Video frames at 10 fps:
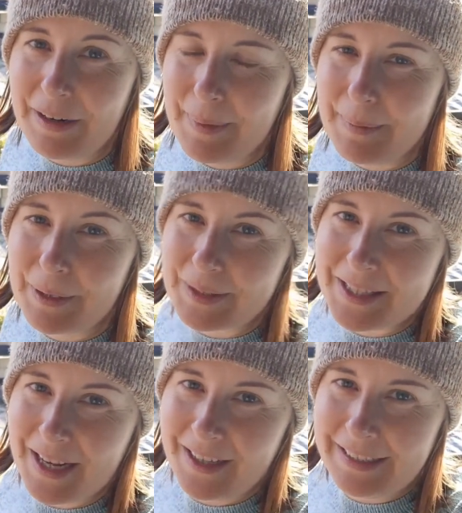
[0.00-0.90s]
a bit more
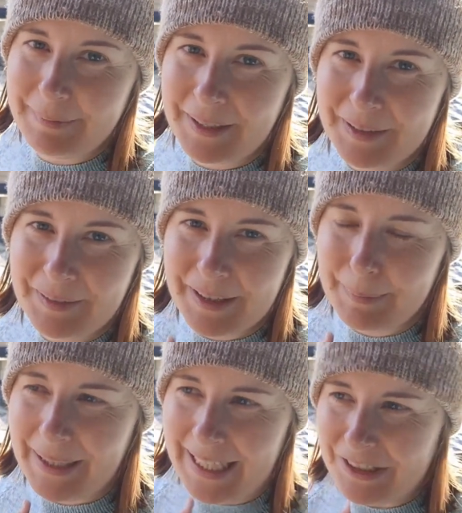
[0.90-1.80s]
time with the
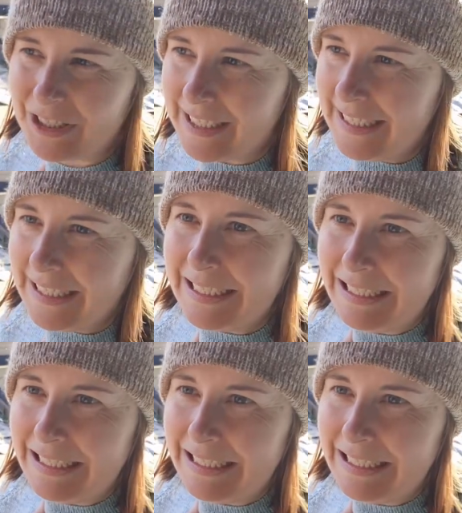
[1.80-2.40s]
pear tree.